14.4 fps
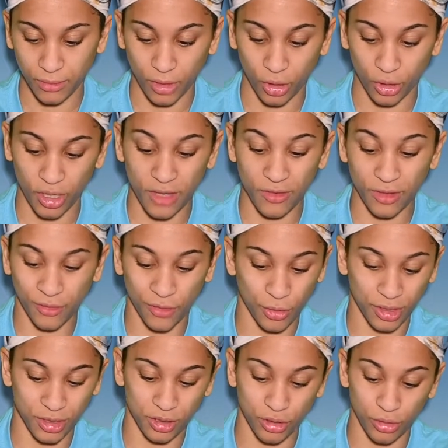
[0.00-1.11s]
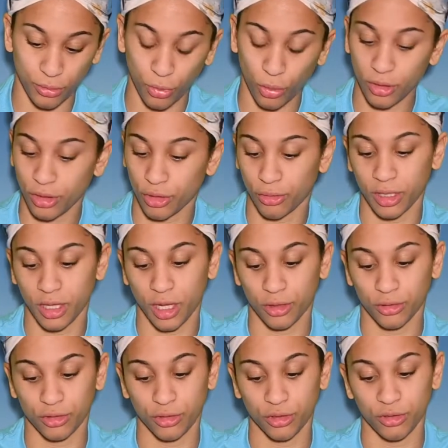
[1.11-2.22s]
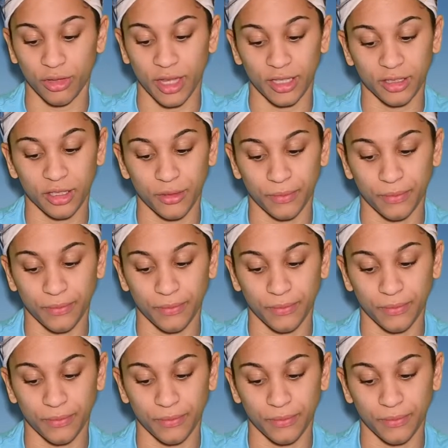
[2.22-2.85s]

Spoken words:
Or even if you wanted to do more than 3 colors, you could do that too.